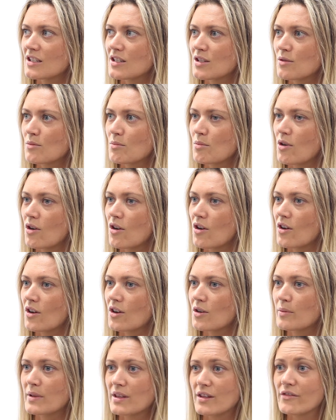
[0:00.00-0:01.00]
to
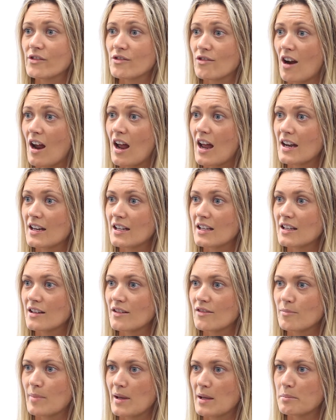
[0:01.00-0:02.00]
work with a variety
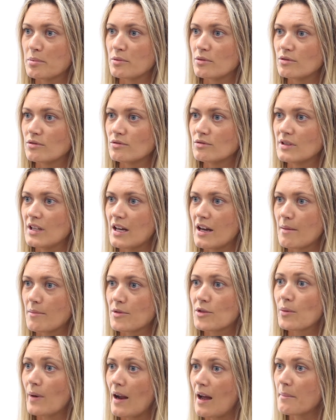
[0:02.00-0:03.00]
of people
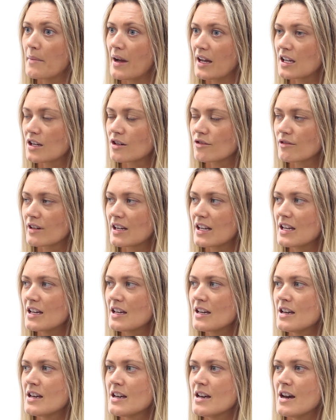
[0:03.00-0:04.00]
throughout my career,